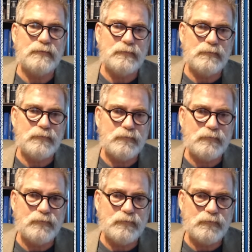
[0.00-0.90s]

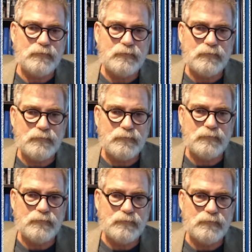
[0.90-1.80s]

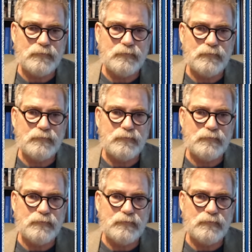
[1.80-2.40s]
(not speaking)